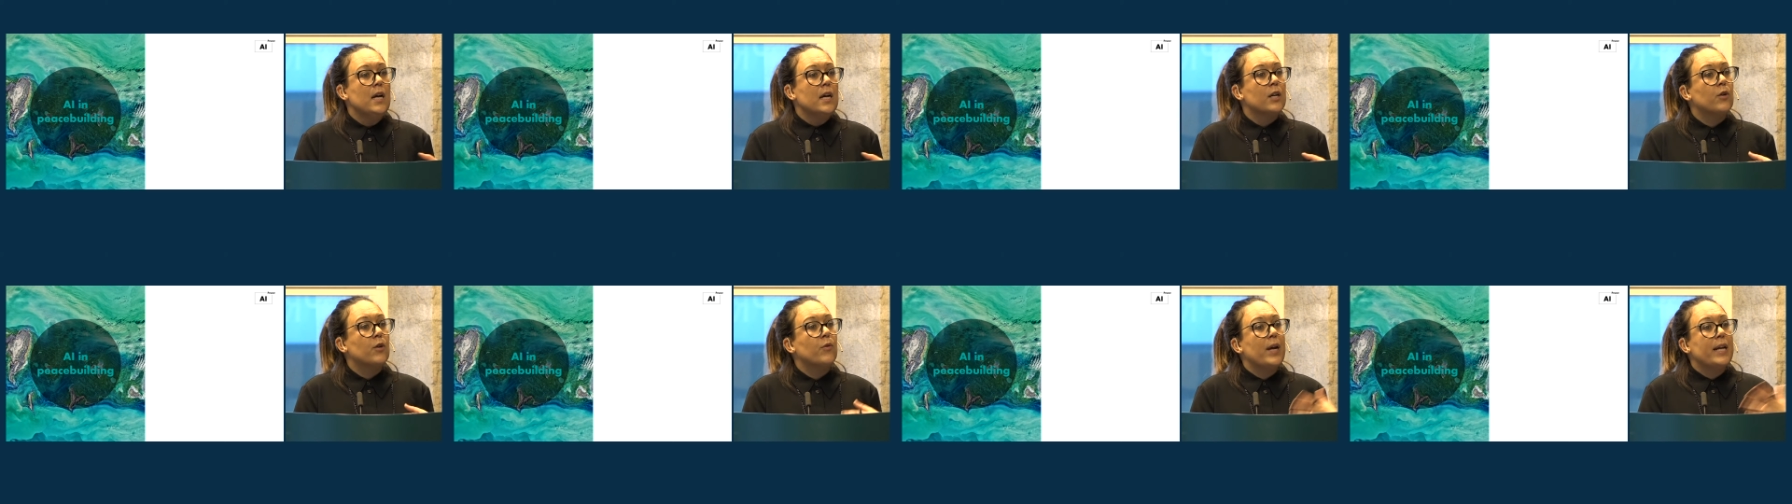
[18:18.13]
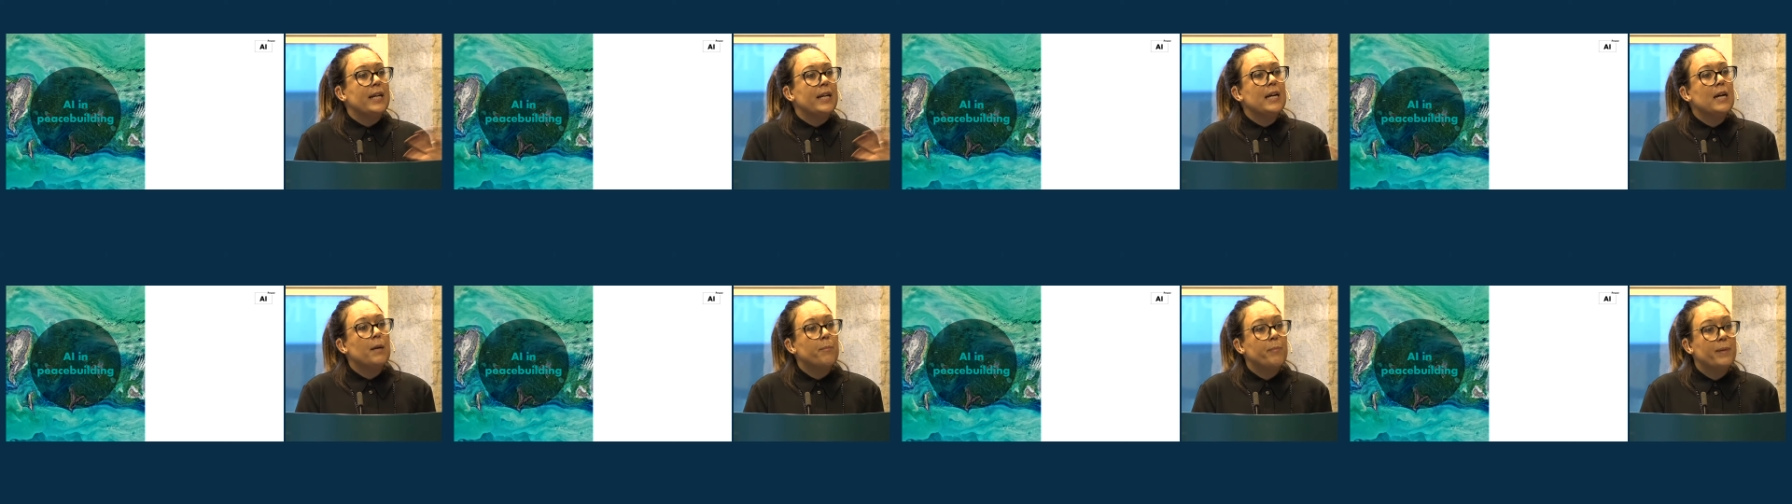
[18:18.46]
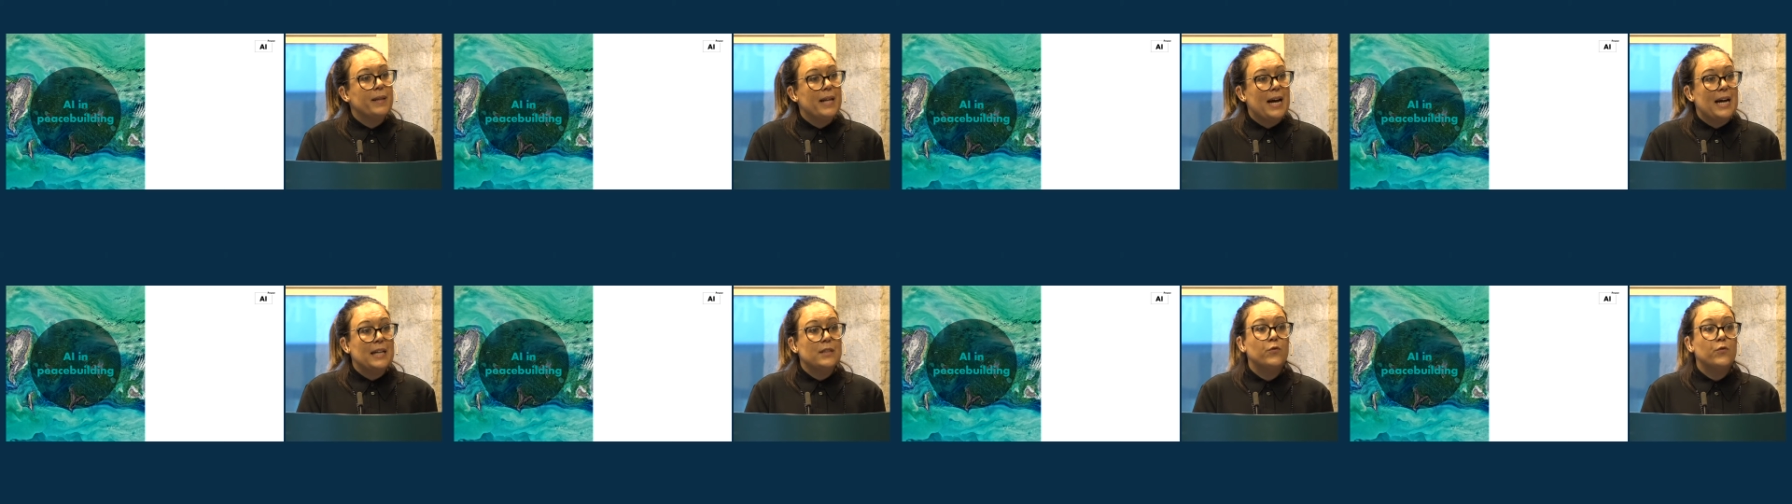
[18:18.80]
creating a
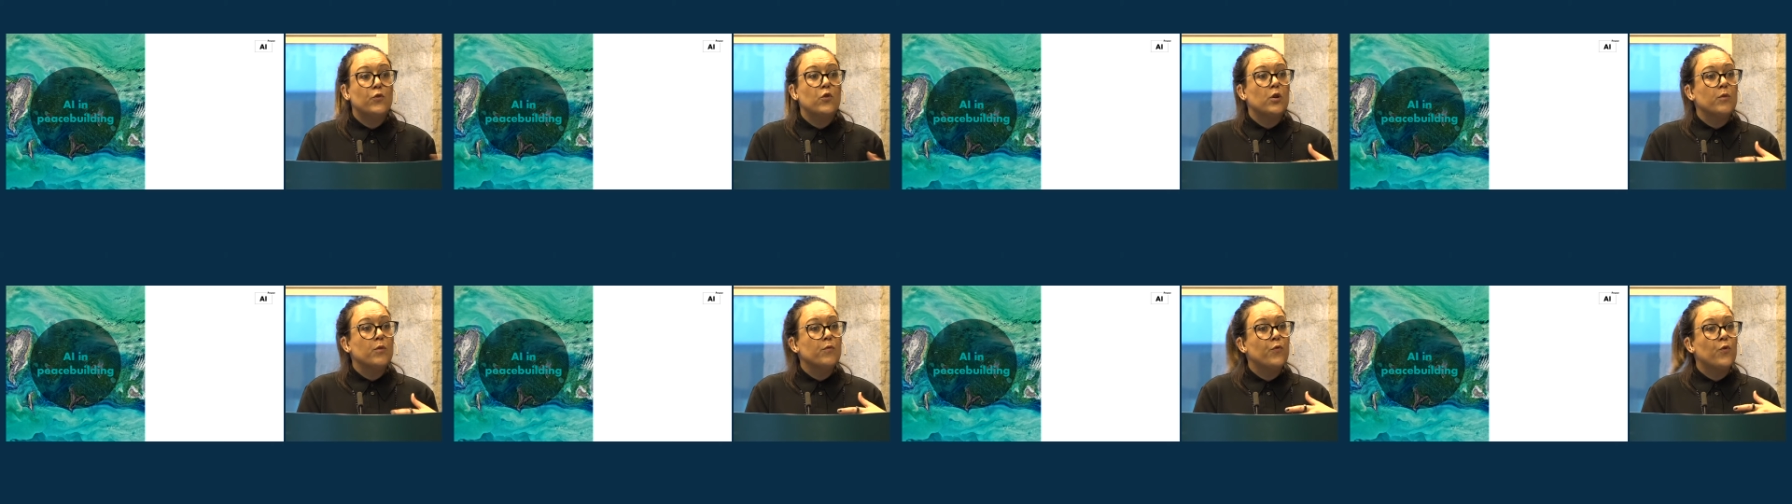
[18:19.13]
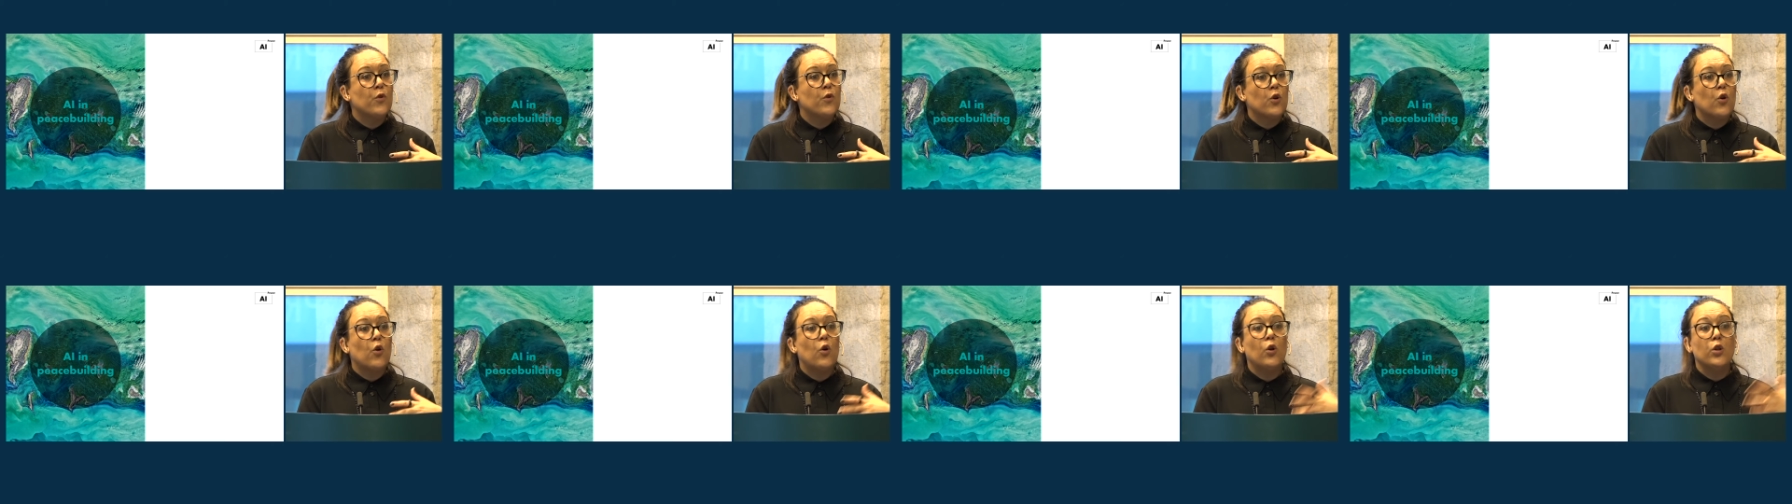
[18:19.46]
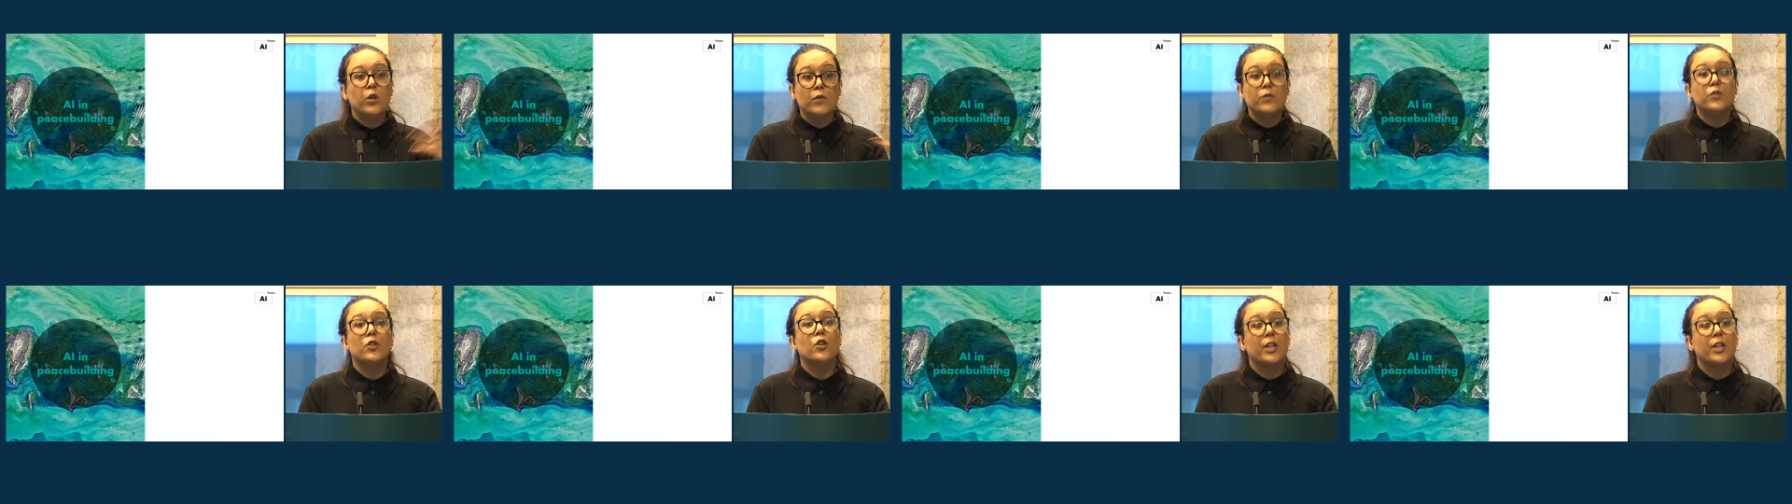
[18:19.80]
platform for all
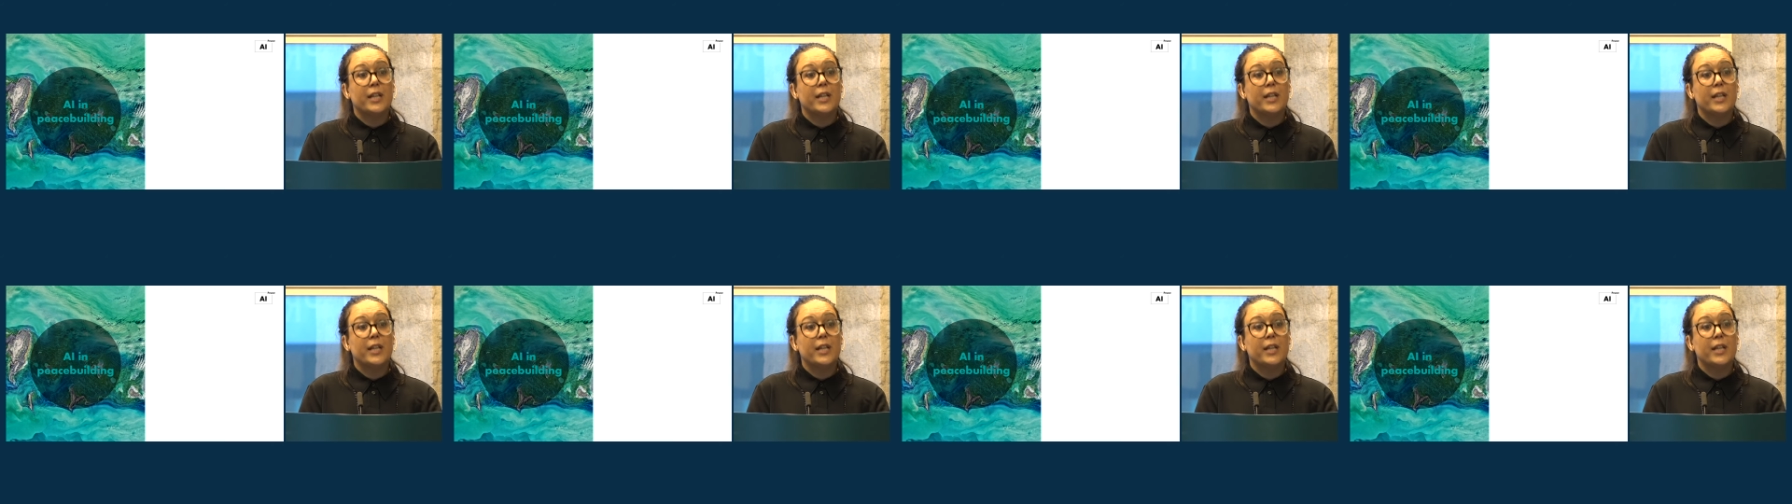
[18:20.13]
of the